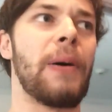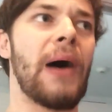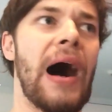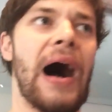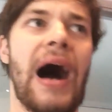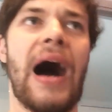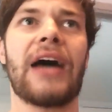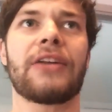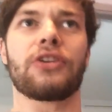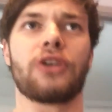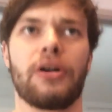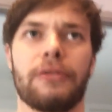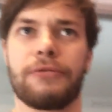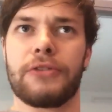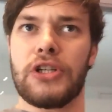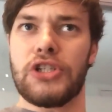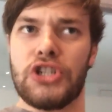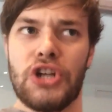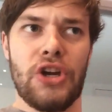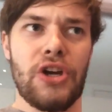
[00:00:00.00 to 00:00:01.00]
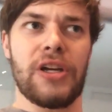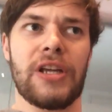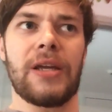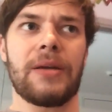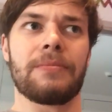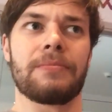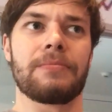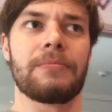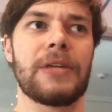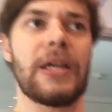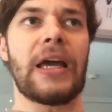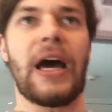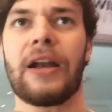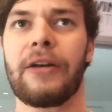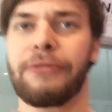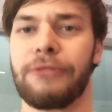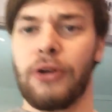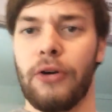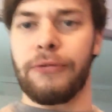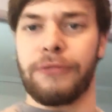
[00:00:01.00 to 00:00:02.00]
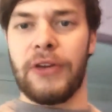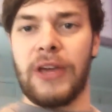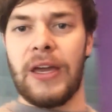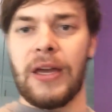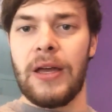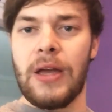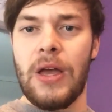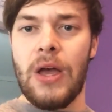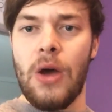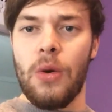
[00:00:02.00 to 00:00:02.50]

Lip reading: part of the journey. You're going to feel fear.